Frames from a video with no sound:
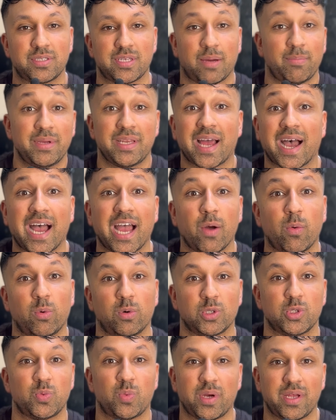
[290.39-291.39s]
I mean, I
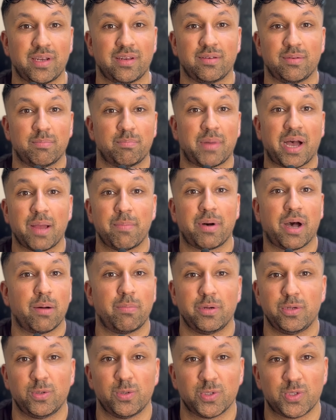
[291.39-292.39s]
was, when my
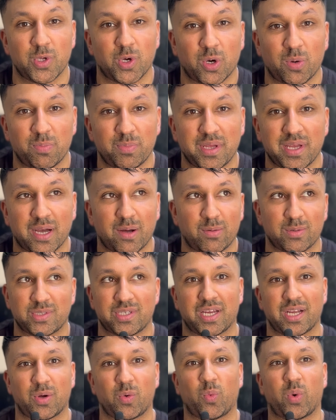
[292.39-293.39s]
barber used it on me, I was
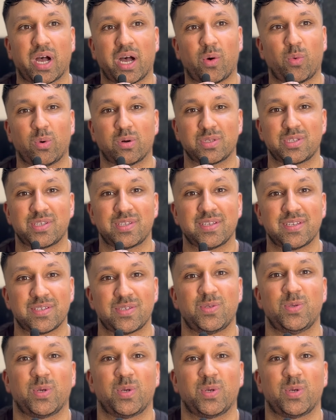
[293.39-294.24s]
like, wow, what's this?